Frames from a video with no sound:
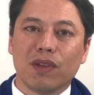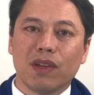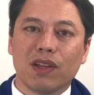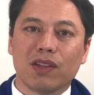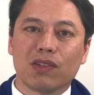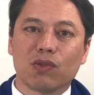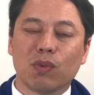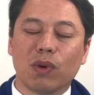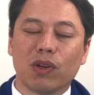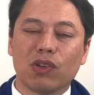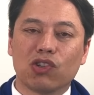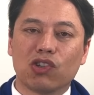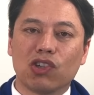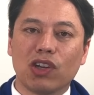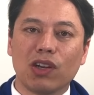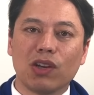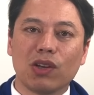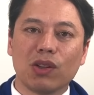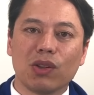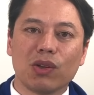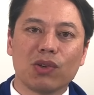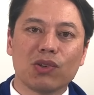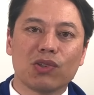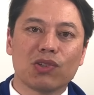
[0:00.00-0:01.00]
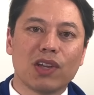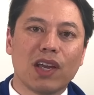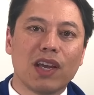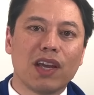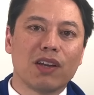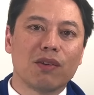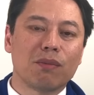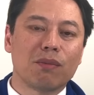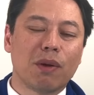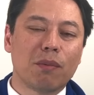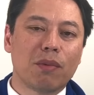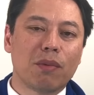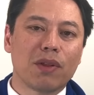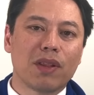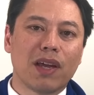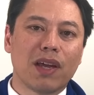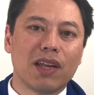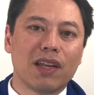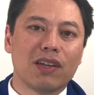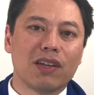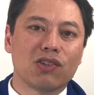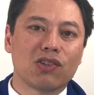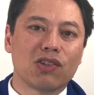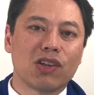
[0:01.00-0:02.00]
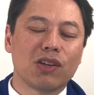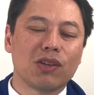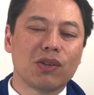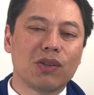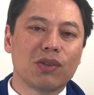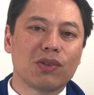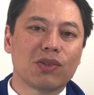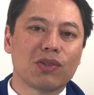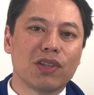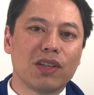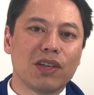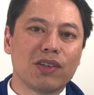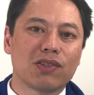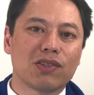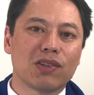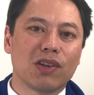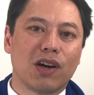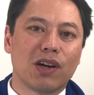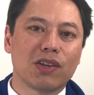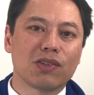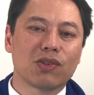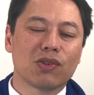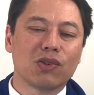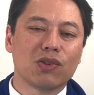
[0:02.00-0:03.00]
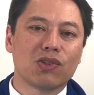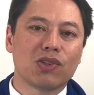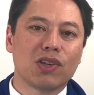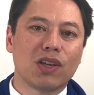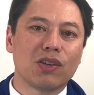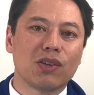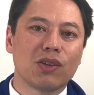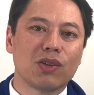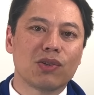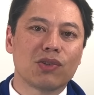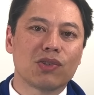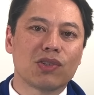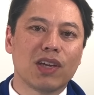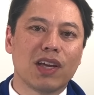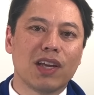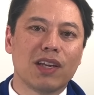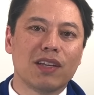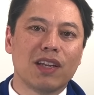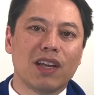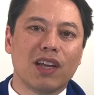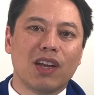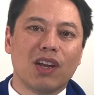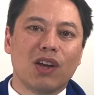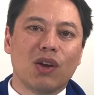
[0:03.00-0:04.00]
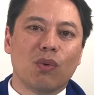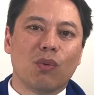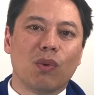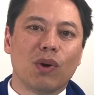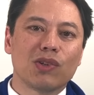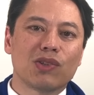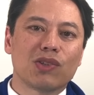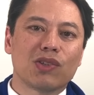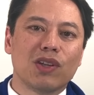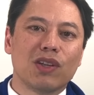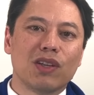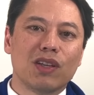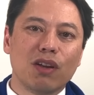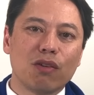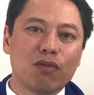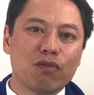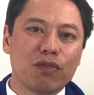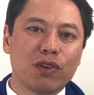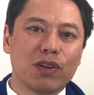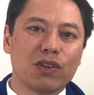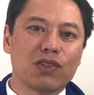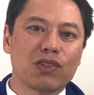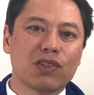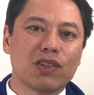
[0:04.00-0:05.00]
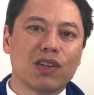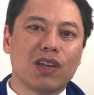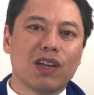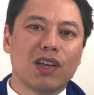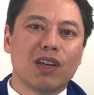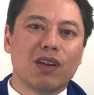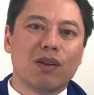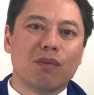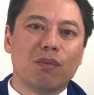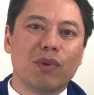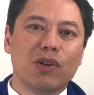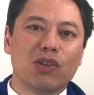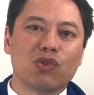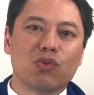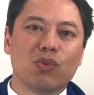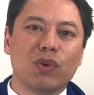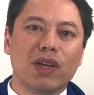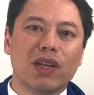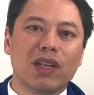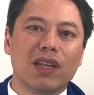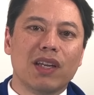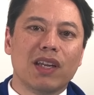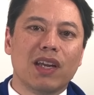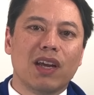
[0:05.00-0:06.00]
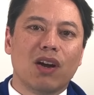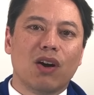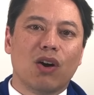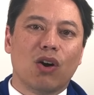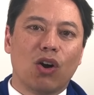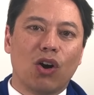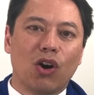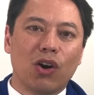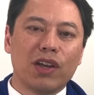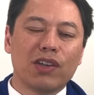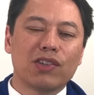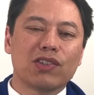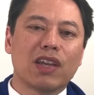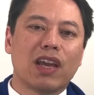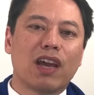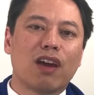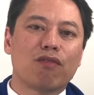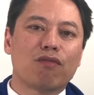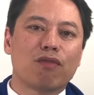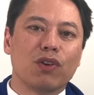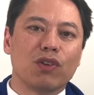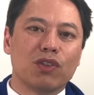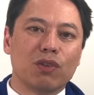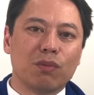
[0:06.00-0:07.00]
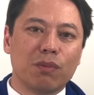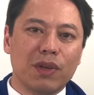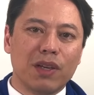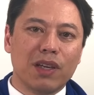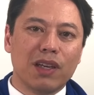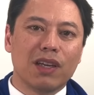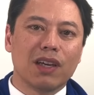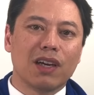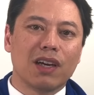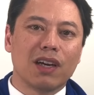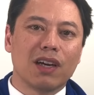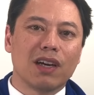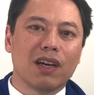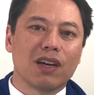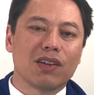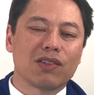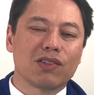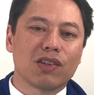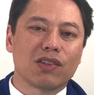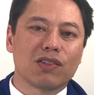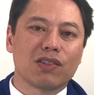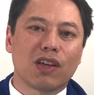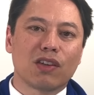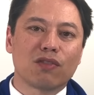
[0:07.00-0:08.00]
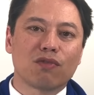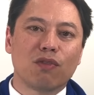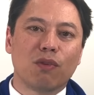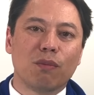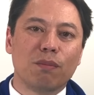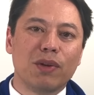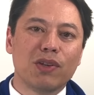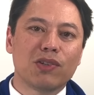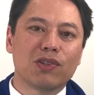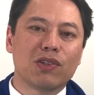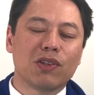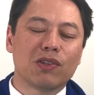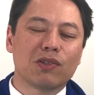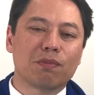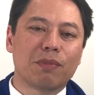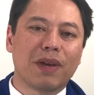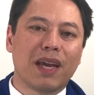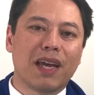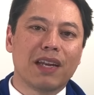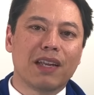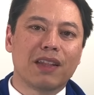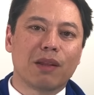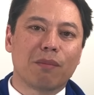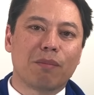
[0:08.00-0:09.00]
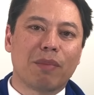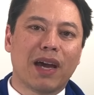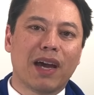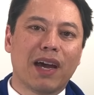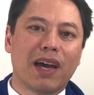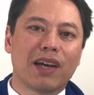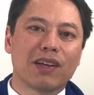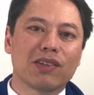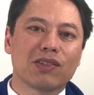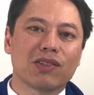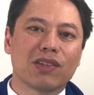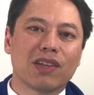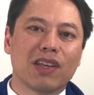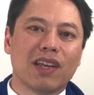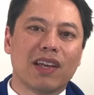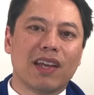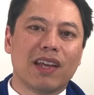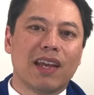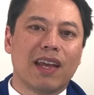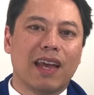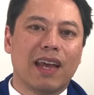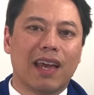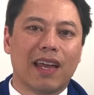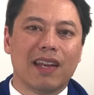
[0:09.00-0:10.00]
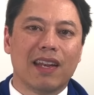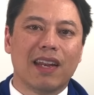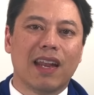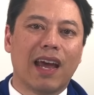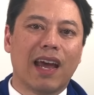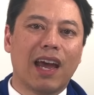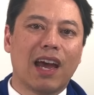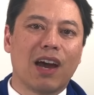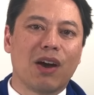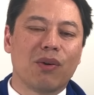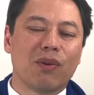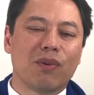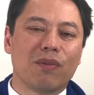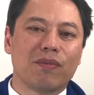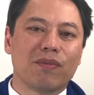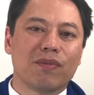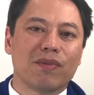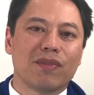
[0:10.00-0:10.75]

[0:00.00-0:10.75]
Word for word: It's what Schindler said. Remember that in Schindler's List? Oscar Schindler said, what's the difference between all his effort to be a successful businessman in the past and now?